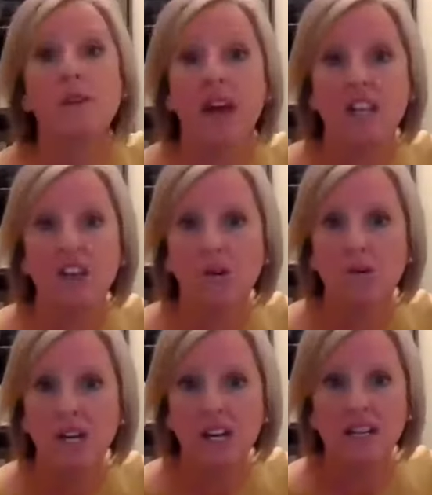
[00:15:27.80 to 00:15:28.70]
with ENJO,
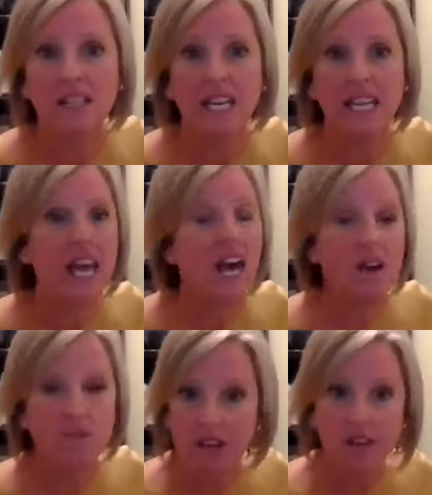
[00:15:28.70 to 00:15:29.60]
cleaning
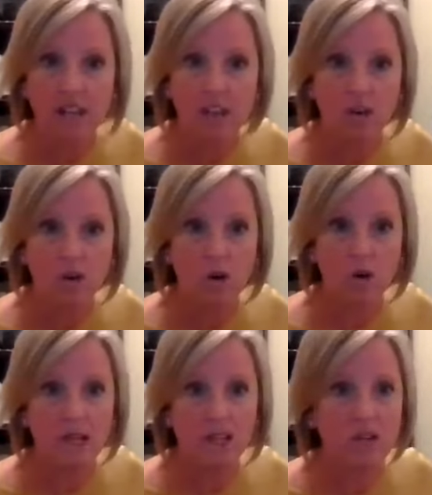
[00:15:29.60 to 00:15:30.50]
everything in your
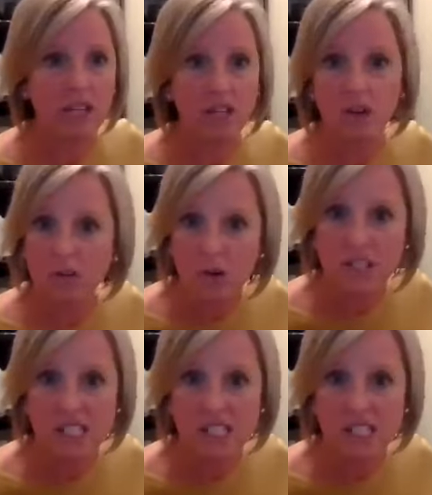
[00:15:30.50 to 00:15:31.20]
home, including your floor